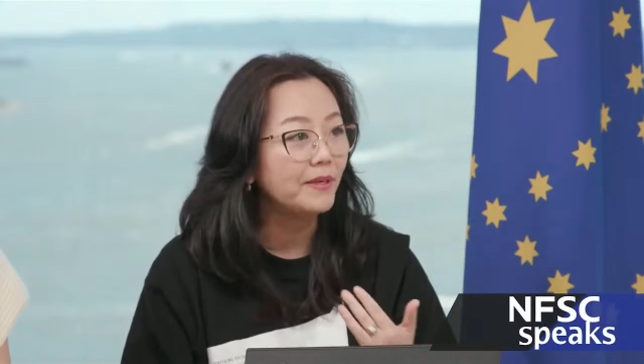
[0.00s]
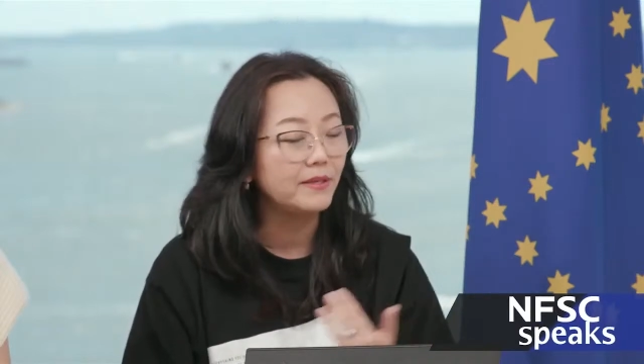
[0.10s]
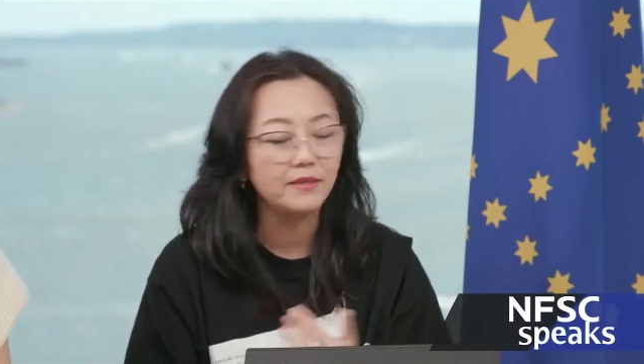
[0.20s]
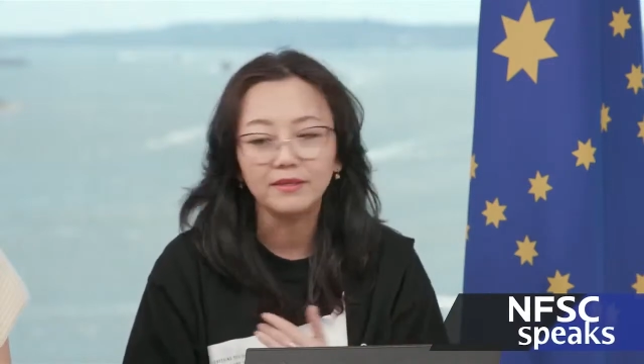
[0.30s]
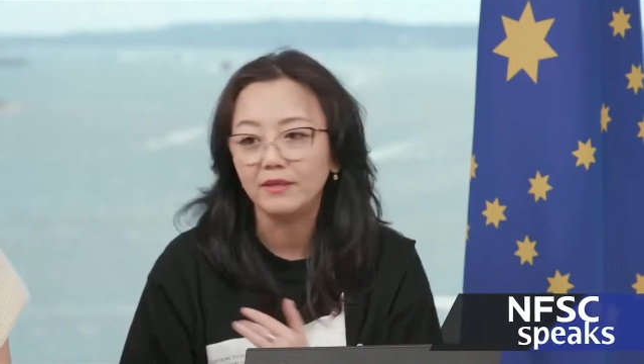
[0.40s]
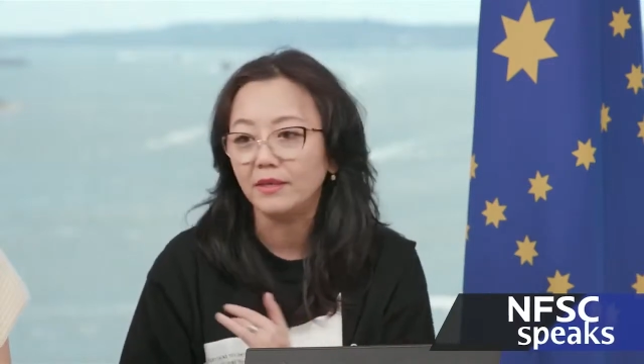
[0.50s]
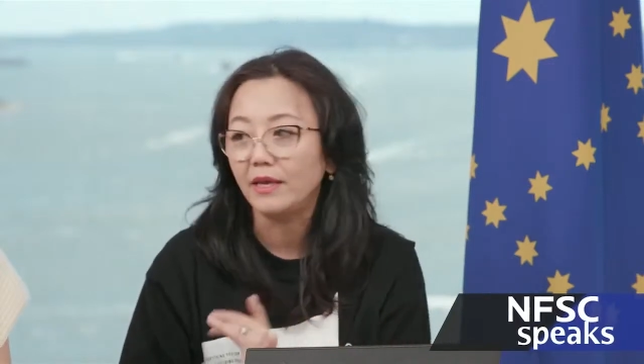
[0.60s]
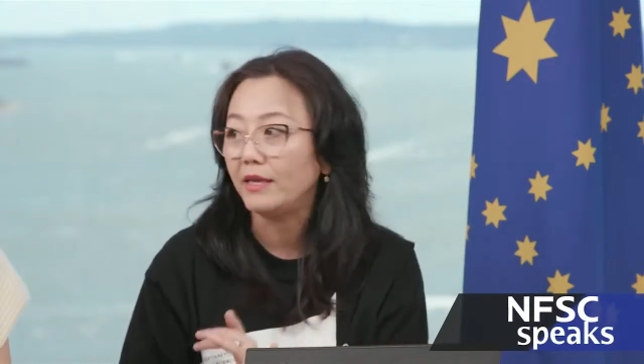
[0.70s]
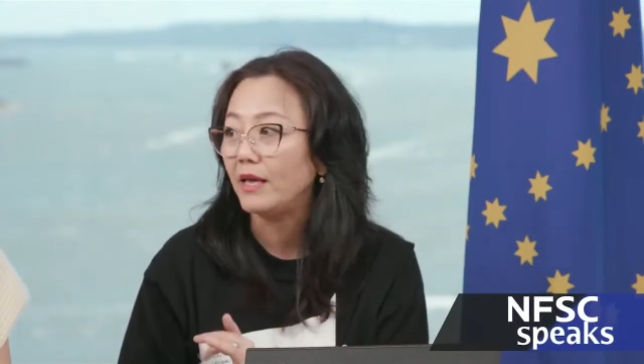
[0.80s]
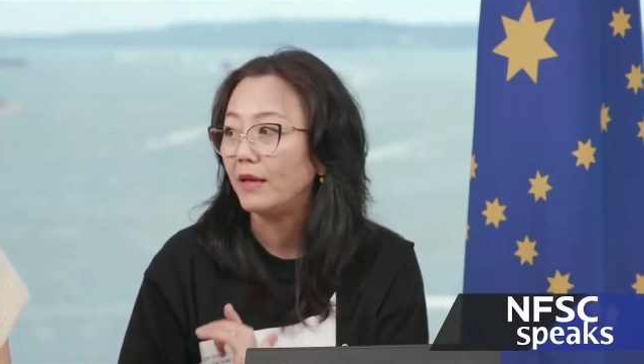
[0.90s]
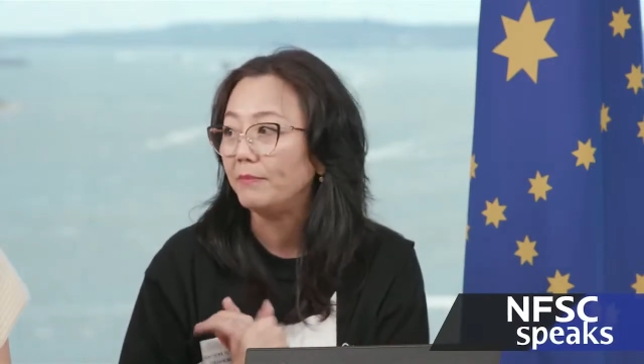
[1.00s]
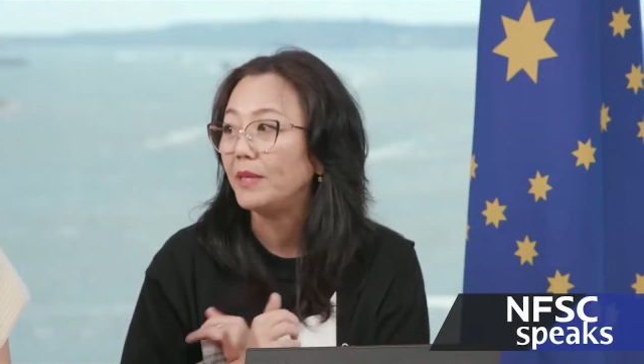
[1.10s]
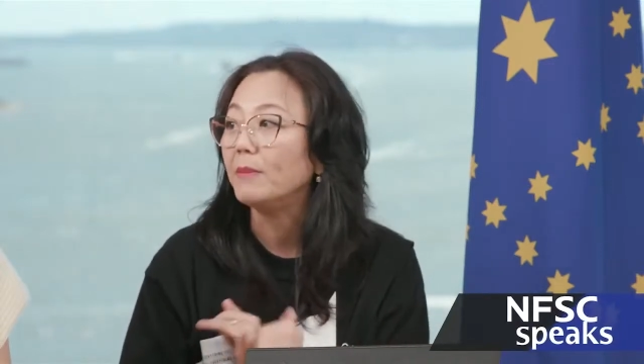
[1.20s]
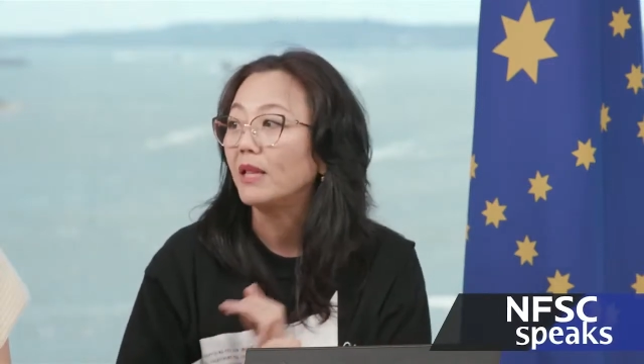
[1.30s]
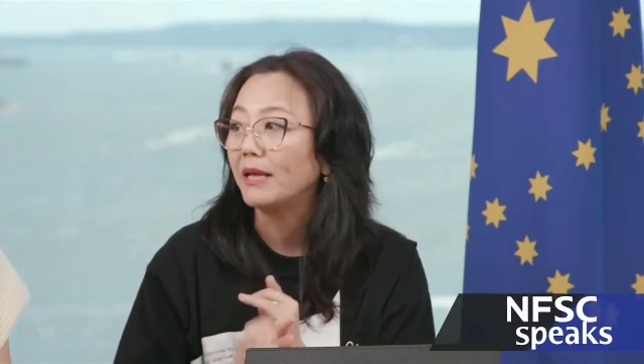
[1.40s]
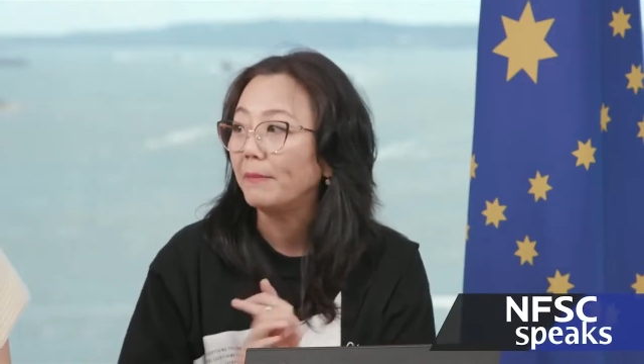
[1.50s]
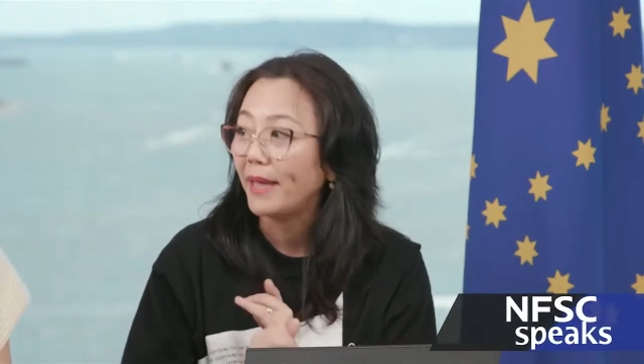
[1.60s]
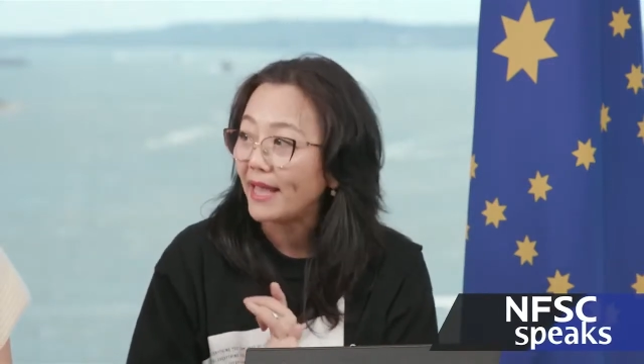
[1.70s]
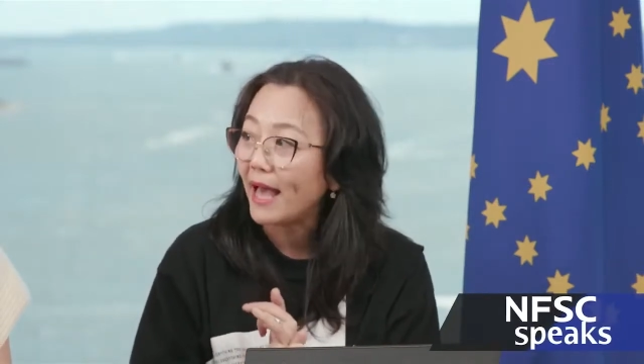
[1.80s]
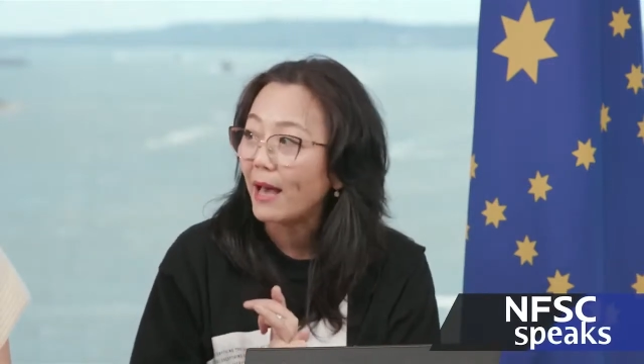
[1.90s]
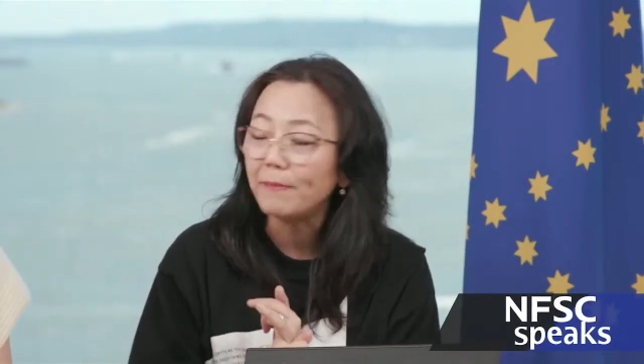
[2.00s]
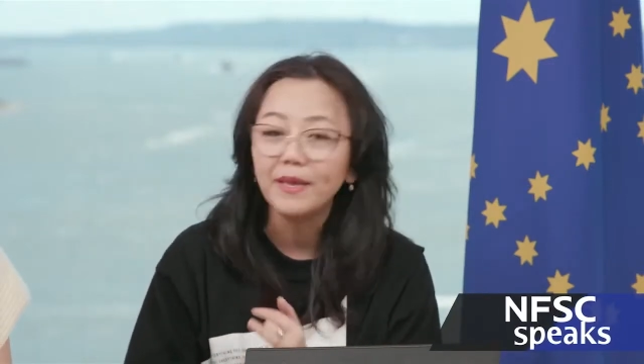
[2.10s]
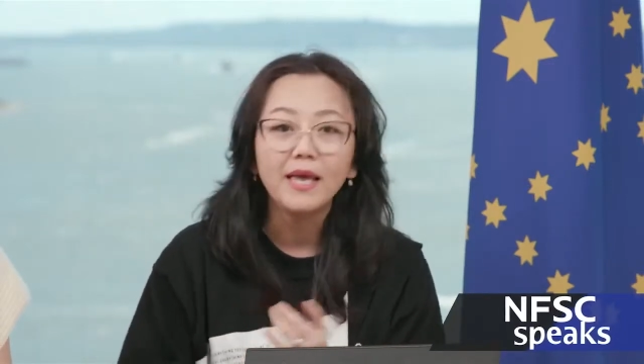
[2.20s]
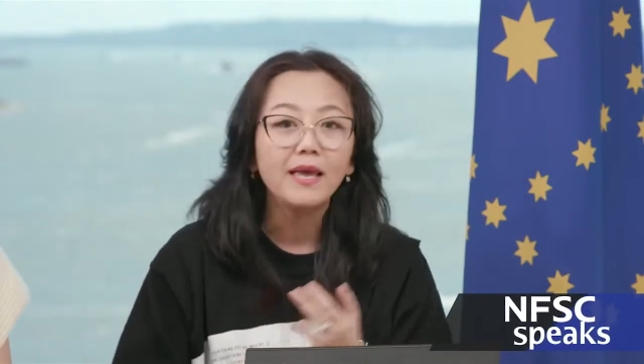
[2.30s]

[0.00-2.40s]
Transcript: the Himalaya Pay app,